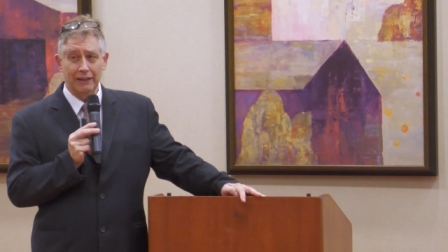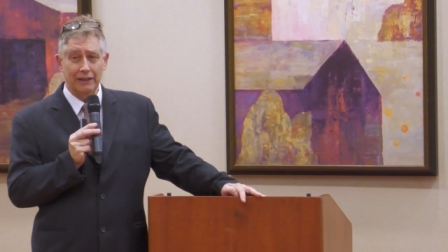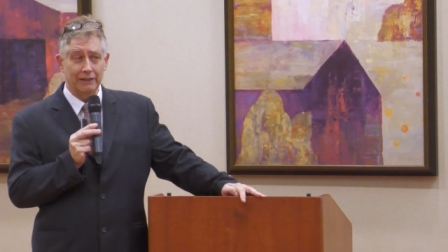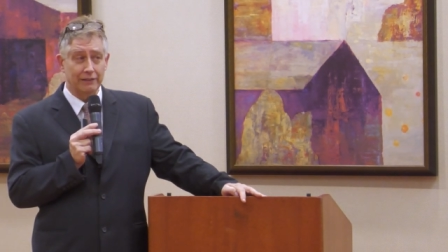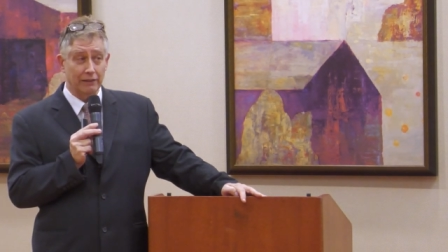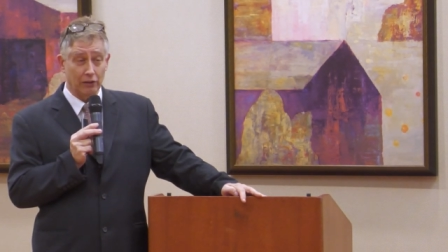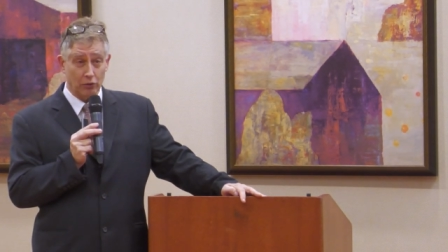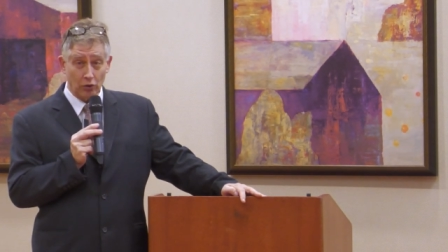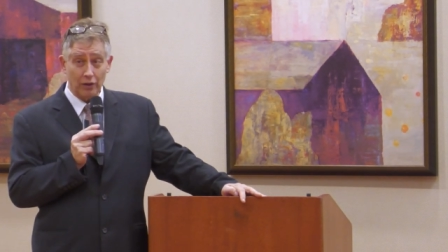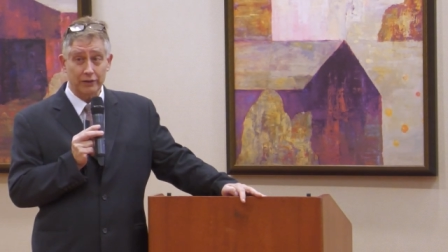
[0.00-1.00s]
is
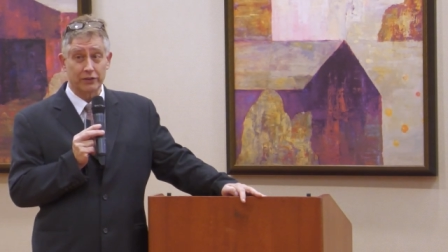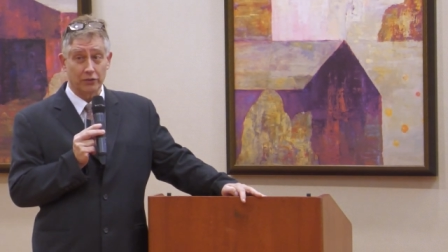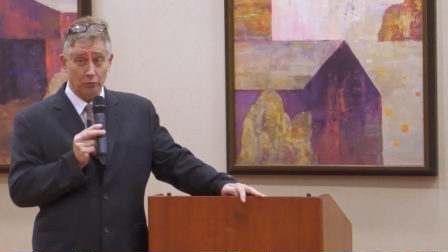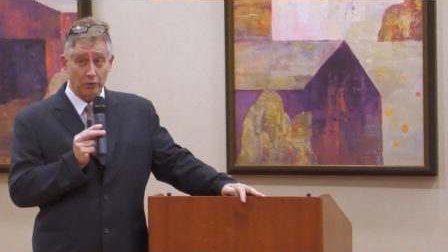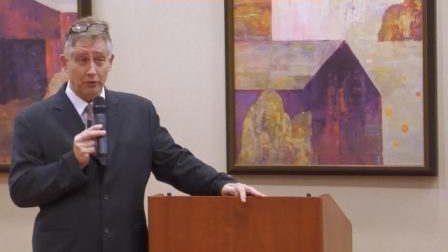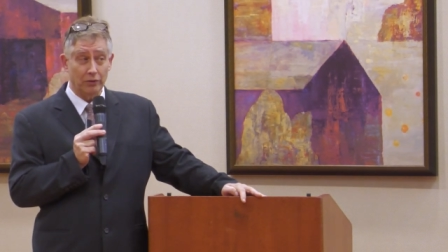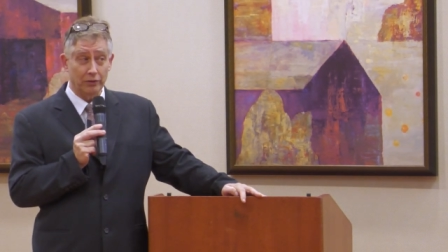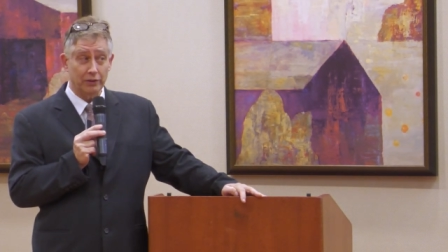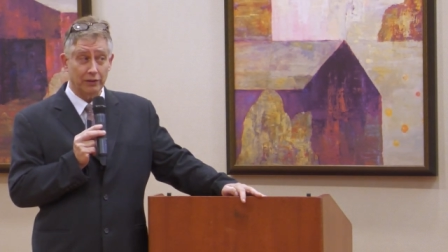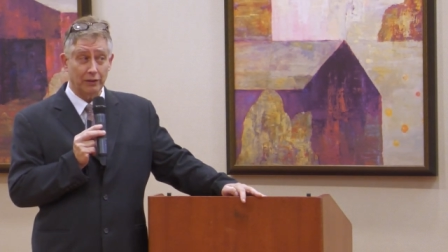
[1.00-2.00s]
across the
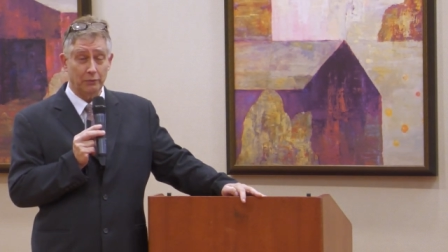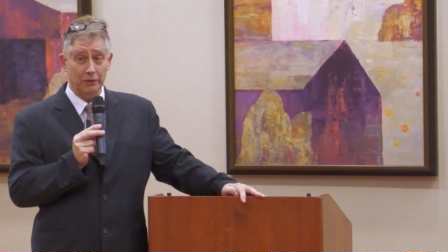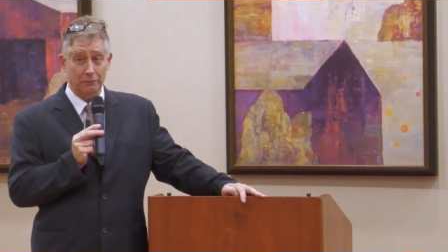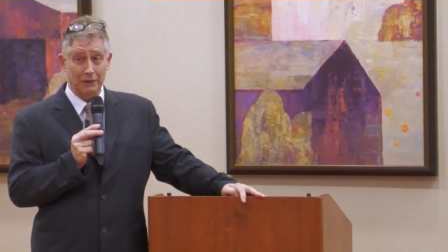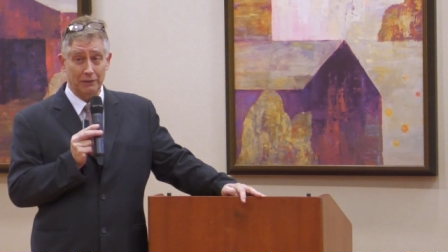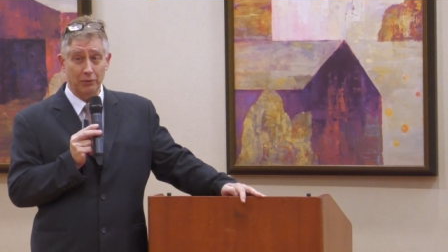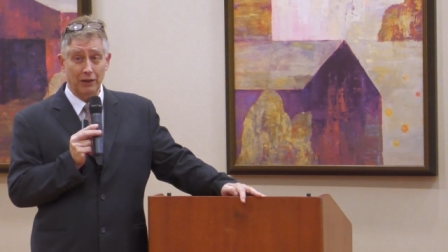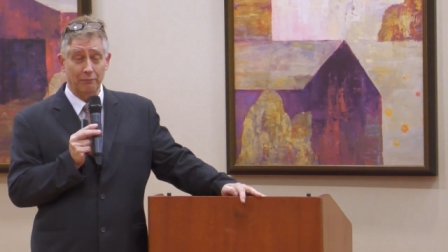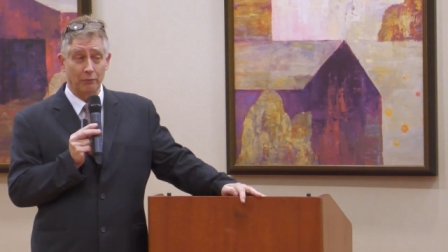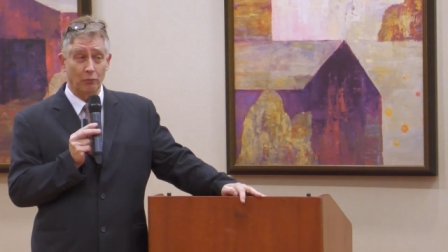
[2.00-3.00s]
world a really big
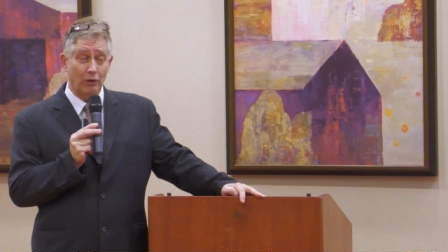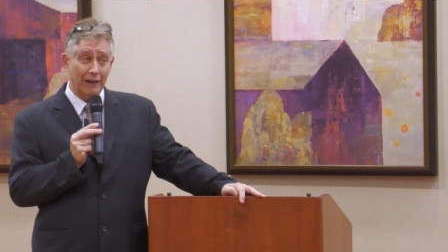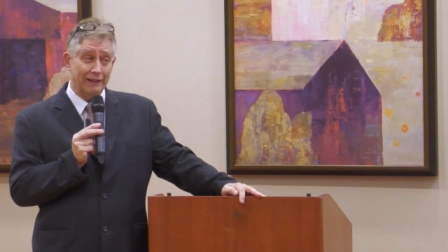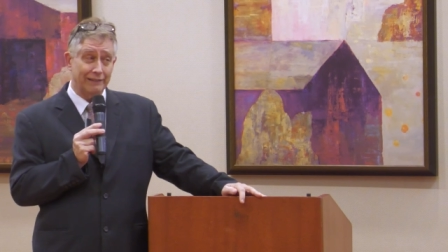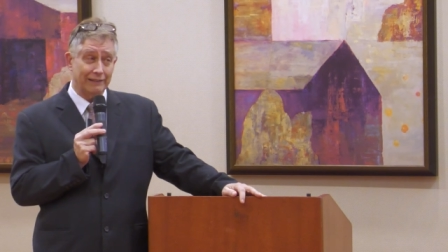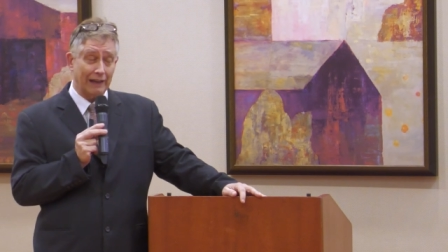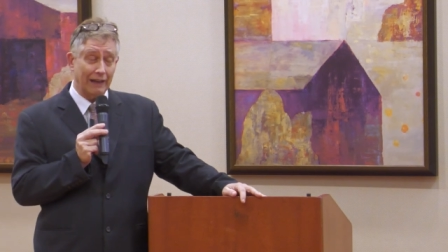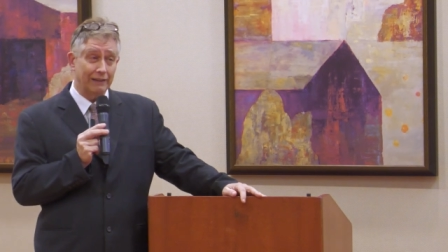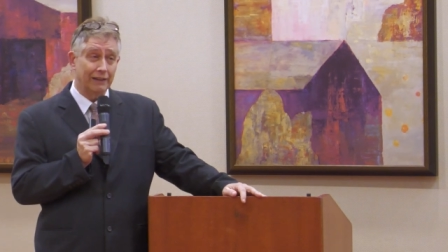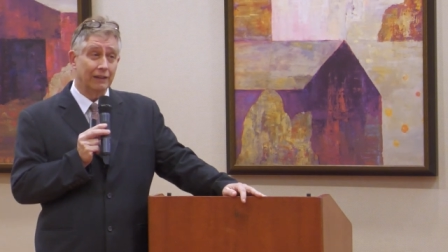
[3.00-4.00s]
problem. Why is
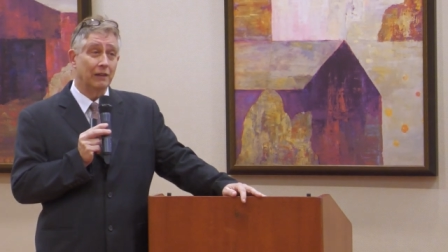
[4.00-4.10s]
that?